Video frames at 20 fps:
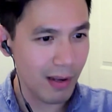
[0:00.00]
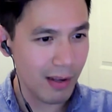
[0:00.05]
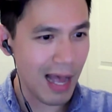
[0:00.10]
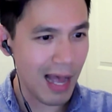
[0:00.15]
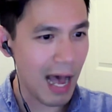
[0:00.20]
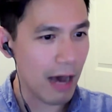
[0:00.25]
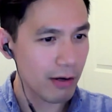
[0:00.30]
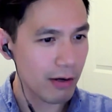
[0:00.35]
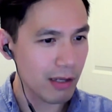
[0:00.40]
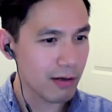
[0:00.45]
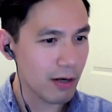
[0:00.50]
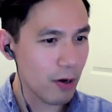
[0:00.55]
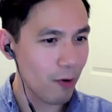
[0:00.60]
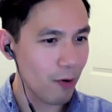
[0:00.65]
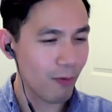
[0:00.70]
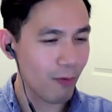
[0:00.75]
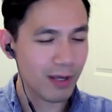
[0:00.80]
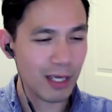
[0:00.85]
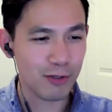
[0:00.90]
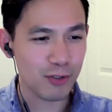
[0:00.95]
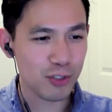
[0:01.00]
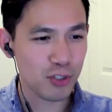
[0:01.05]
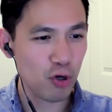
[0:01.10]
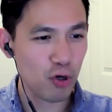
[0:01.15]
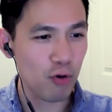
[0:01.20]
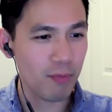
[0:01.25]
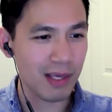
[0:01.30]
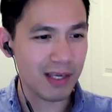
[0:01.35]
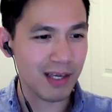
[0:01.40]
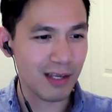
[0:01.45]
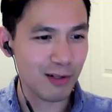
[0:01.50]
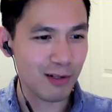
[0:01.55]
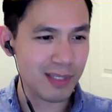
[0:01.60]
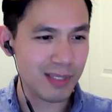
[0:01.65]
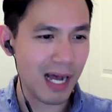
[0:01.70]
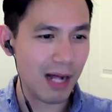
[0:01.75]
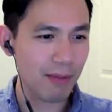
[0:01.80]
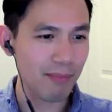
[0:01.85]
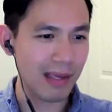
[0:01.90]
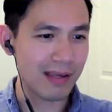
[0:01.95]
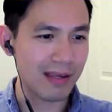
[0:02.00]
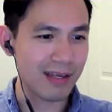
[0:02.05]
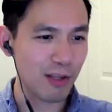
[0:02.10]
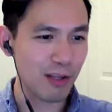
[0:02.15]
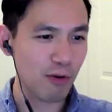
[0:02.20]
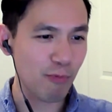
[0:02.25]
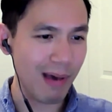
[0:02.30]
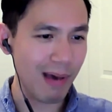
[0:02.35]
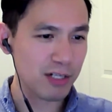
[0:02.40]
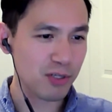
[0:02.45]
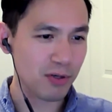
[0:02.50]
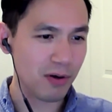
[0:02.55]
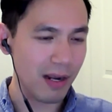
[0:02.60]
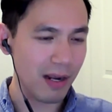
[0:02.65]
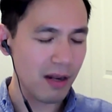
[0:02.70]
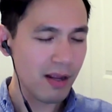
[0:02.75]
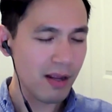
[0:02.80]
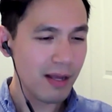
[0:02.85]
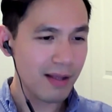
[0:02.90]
How do you know? Can you show me? Can you tell me? Can you measure it?